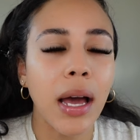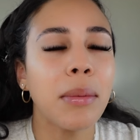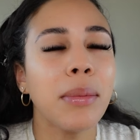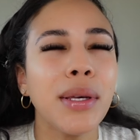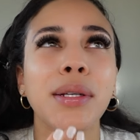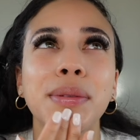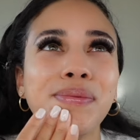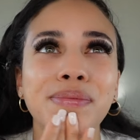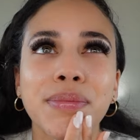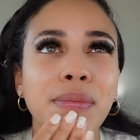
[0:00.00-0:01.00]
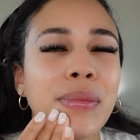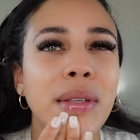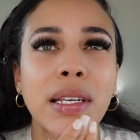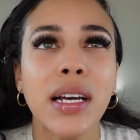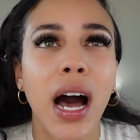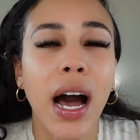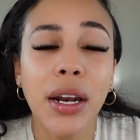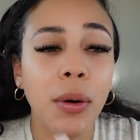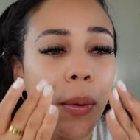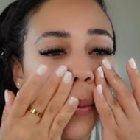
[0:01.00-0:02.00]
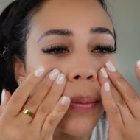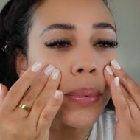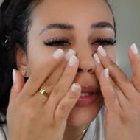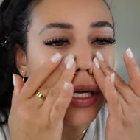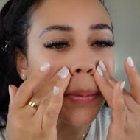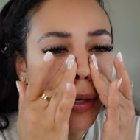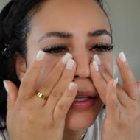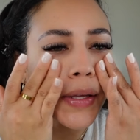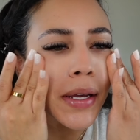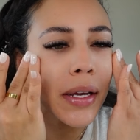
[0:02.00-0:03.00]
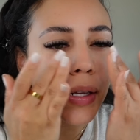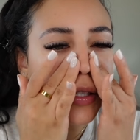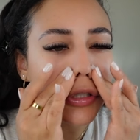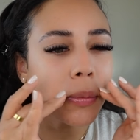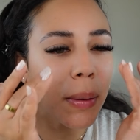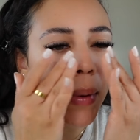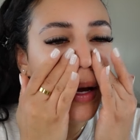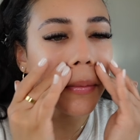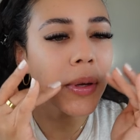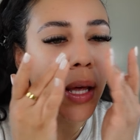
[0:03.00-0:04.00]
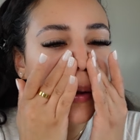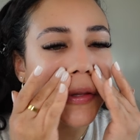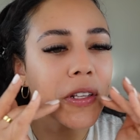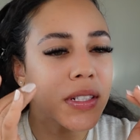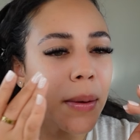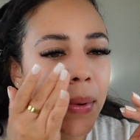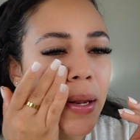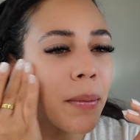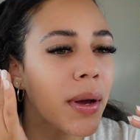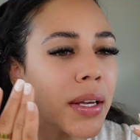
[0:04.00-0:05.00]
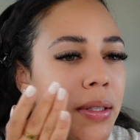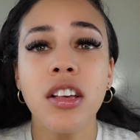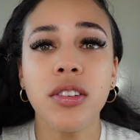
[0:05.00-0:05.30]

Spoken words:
I mean, I don't typically do my makeup without this step anyways.